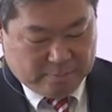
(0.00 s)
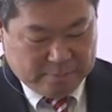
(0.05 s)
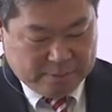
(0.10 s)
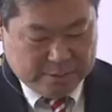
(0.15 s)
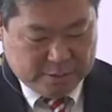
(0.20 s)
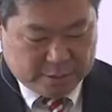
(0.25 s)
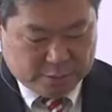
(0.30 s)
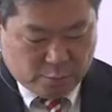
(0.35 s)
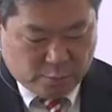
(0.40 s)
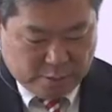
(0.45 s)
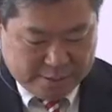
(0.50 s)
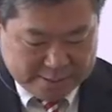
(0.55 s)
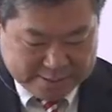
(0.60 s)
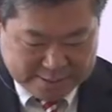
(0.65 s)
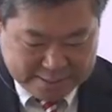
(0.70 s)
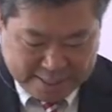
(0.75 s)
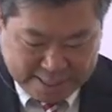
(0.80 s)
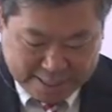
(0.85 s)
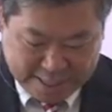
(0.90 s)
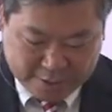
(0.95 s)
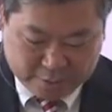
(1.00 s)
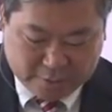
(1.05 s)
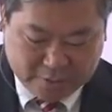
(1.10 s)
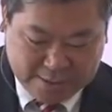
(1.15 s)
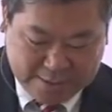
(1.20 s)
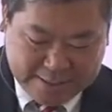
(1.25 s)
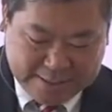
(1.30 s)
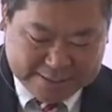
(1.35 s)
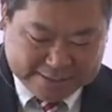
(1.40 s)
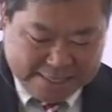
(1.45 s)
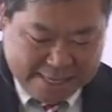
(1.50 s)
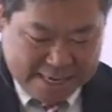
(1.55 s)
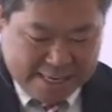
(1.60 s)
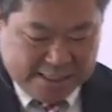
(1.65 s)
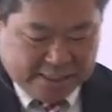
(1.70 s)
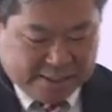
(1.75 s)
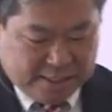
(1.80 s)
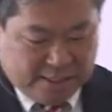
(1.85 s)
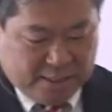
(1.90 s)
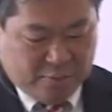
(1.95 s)
So, what is an idol? It is
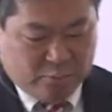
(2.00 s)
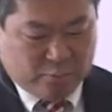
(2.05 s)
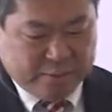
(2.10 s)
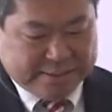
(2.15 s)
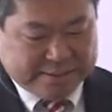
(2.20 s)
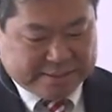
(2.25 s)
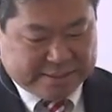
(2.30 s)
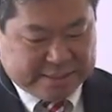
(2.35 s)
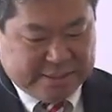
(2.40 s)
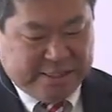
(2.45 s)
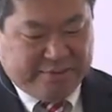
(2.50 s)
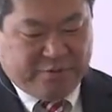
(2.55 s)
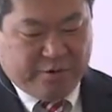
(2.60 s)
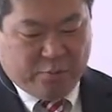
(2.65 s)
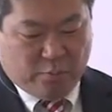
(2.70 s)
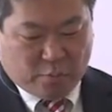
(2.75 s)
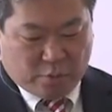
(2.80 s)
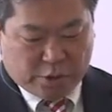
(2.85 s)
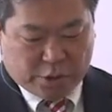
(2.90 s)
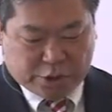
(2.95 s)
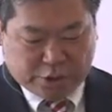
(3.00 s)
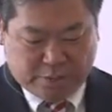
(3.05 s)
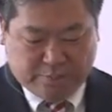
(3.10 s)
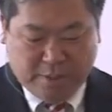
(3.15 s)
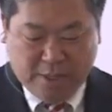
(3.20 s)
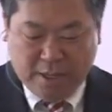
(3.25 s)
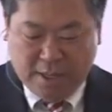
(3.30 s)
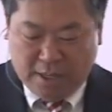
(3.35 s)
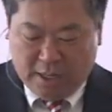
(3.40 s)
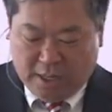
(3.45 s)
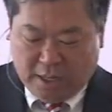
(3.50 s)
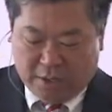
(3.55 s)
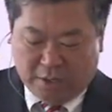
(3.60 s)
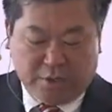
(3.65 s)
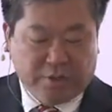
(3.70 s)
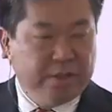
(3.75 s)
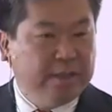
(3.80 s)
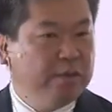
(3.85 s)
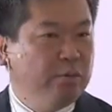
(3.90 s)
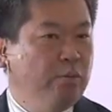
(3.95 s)
anything receiving worship other
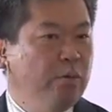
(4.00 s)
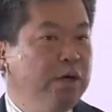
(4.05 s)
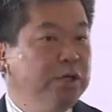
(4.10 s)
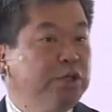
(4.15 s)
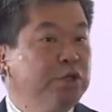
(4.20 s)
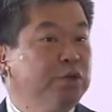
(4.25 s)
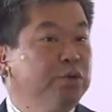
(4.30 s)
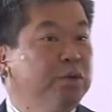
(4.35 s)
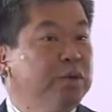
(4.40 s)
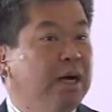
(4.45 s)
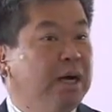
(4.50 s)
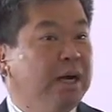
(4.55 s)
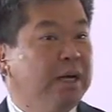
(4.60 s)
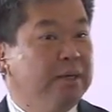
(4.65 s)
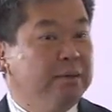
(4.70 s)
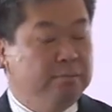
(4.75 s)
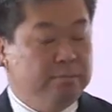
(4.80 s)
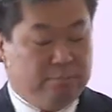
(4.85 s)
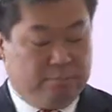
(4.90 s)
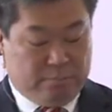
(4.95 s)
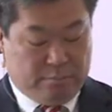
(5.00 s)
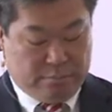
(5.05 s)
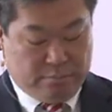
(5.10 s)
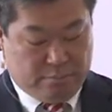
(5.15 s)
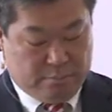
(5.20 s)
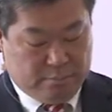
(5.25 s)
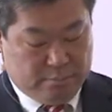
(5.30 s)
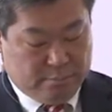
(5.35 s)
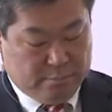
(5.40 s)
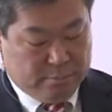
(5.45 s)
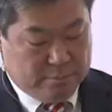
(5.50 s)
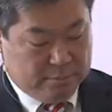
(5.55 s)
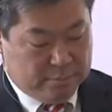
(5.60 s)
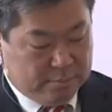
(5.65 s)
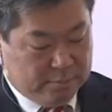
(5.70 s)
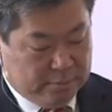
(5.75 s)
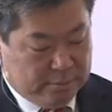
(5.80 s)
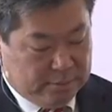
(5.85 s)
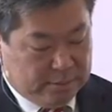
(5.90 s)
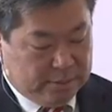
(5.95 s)
than the one true God.
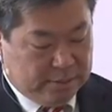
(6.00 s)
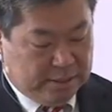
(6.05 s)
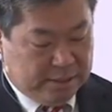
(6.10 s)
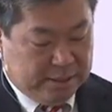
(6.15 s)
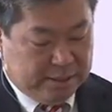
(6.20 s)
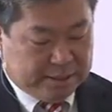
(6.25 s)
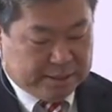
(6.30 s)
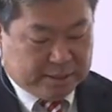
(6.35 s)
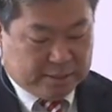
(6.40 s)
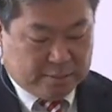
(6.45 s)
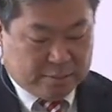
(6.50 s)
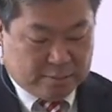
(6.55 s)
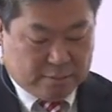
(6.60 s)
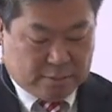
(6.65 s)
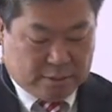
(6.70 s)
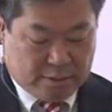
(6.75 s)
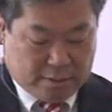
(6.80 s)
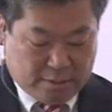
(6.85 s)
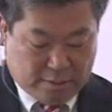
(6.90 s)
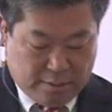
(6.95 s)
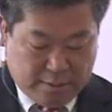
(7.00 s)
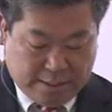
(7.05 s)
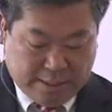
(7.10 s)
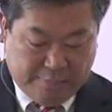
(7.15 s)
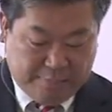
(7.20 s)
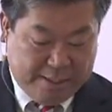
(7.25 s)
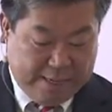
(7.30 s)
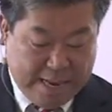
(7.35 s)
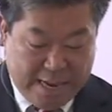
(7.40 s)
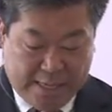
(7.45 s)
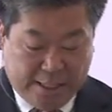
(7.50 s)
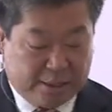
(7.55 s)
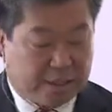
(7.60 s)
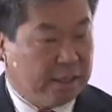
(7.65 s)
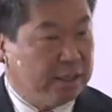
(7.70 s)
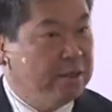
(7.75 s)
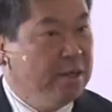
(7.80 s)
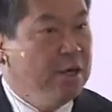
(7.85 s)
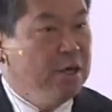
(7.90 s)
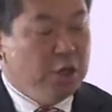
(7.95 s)
It is it could be anything.
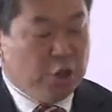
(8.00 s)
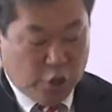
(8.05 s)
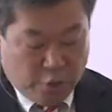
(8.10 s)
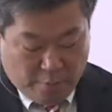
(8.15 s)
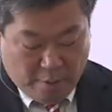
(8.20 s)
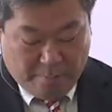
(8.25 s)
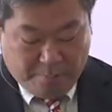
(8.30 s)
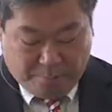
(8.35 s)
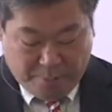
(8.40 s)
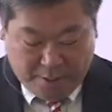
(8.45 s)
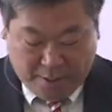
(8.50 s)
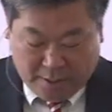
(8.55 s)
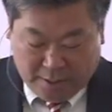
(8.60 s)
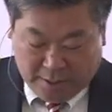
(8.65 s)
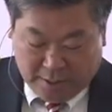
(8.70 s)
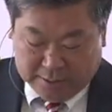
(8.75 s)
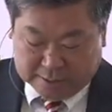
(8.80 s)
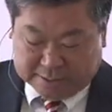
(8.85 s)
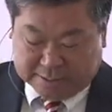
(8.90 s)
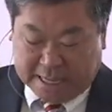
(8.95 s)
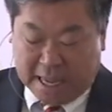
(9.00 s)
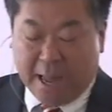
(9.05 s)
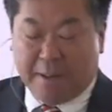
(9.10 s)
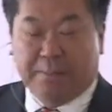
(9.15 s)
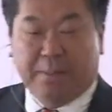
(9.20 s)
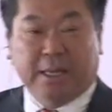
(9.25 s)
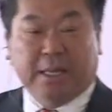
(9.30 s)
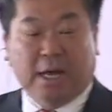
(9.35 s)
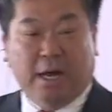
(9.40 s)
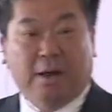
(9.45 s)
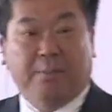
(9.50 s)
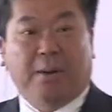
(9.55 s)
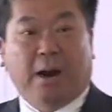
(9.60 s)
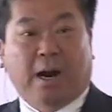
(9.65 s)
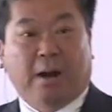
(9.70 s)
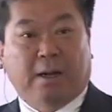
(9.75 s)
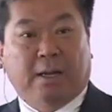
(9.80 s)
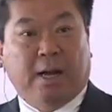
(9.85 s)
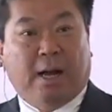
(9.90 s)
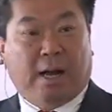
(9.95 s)
Human beings can become
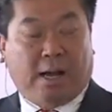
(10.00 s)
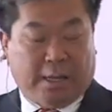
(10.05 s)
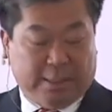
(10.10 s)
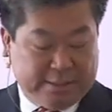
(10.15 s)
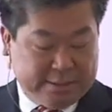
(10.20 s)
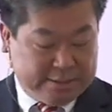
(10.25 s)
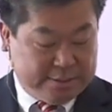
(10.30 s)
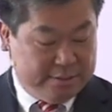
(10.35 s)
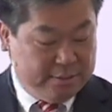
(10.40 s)
our gods.